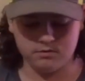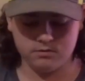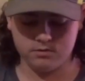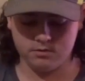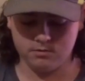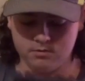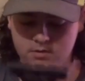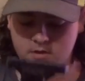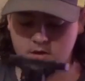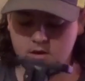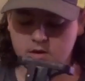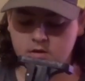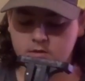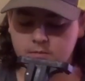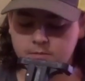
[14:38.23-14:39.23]
So
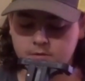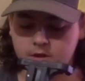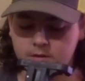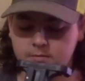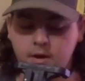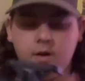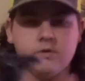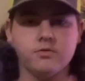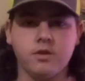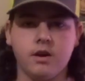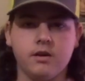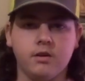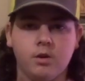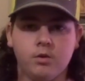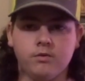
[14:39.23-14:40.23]
yep, I was
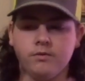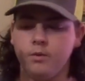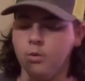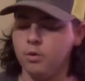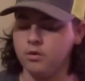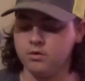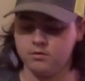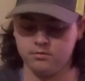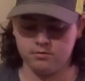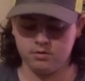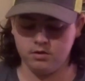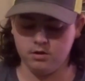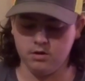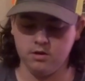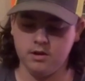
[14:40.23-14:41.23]
right. It holds 4.
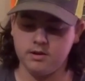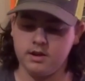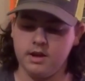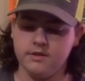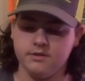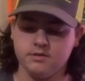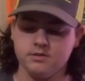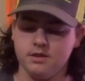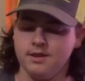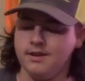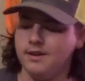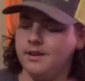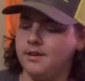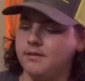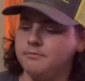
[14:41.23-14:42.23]
I got this
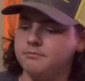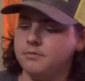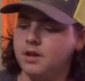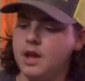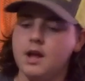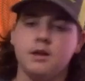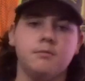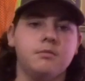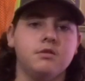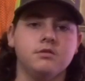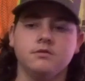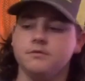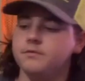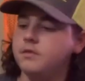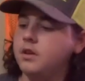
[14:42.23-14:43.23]
thing at
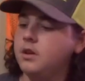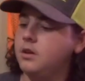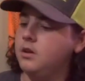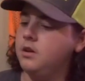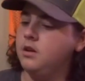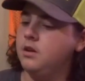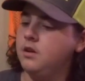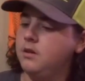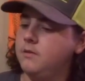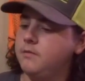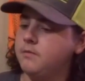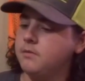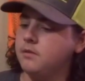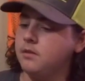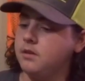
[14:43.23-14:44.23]
Academies, and
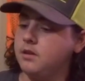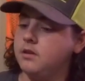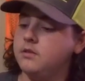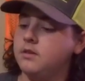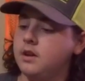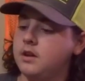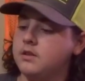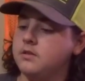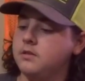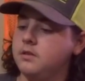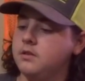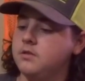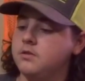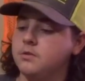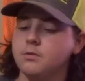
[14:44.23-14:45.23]
it's actually
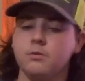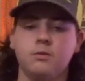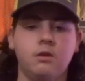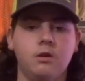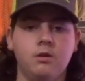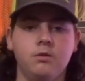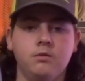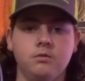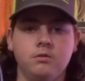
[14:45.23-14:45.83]
a True Glow